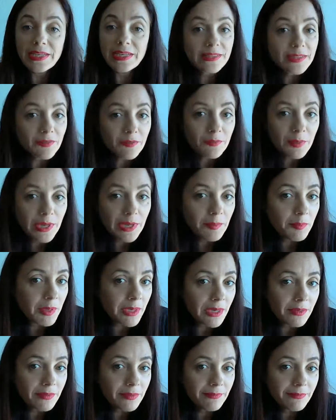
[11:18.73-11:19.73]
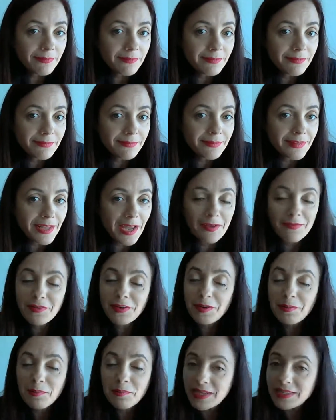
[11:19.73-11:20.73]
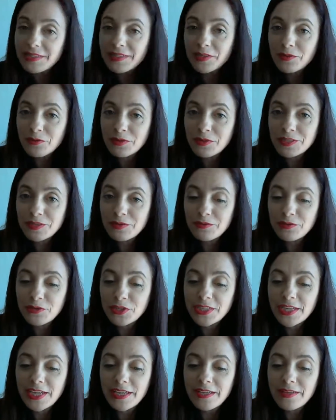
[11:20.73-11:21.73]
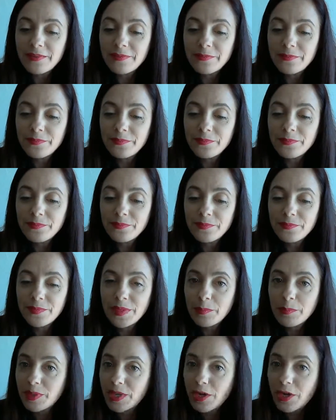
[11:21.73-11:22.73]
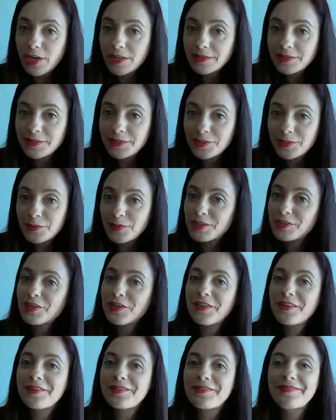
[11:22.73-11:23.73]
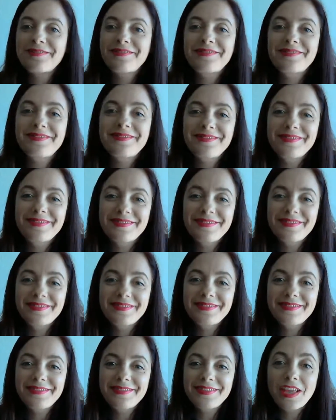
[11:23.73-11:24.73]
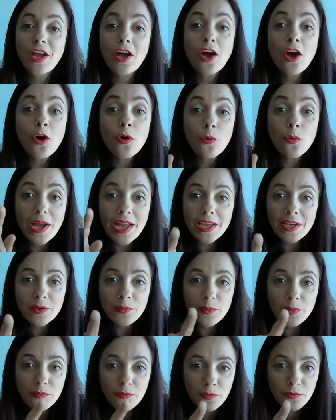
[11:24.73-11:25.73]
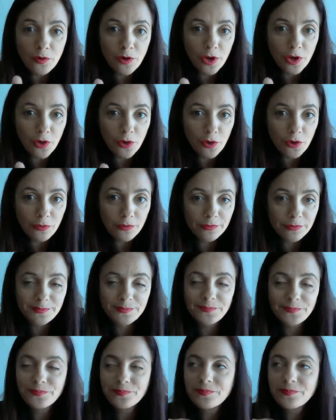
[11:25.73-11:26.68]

peace, love, and peanut butter. Have an amazing rest of your day and be kind to each other. Oh, and before I go,